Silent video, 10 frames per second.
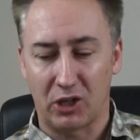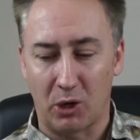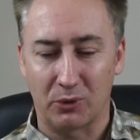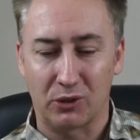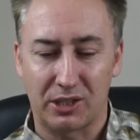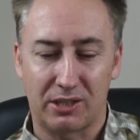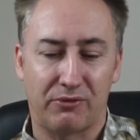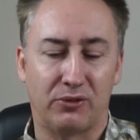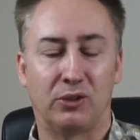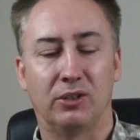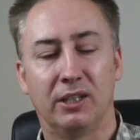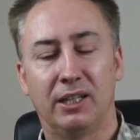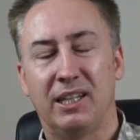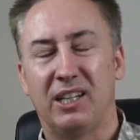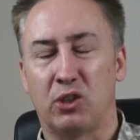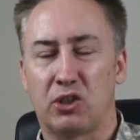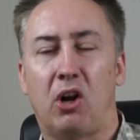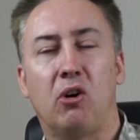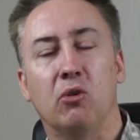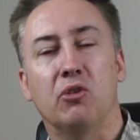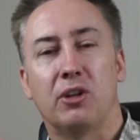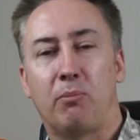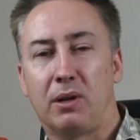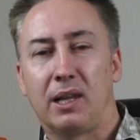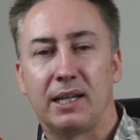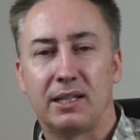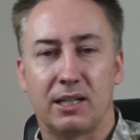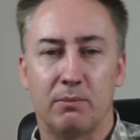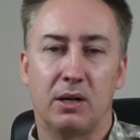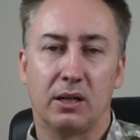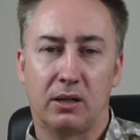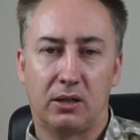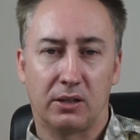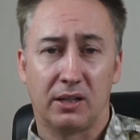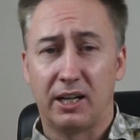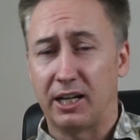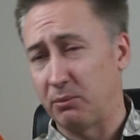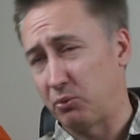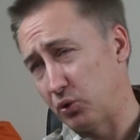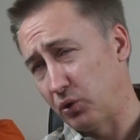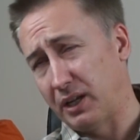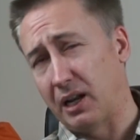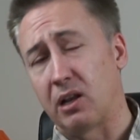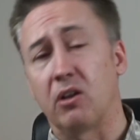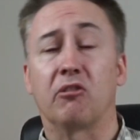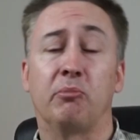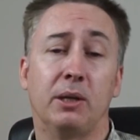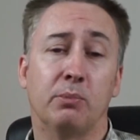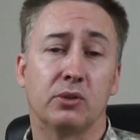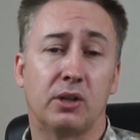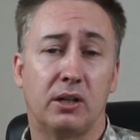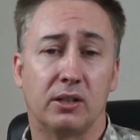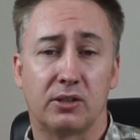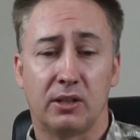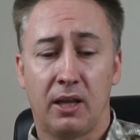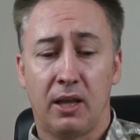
Commodore 64, it just holds a place in my heart, and I'm sure in a lot of people's hearts.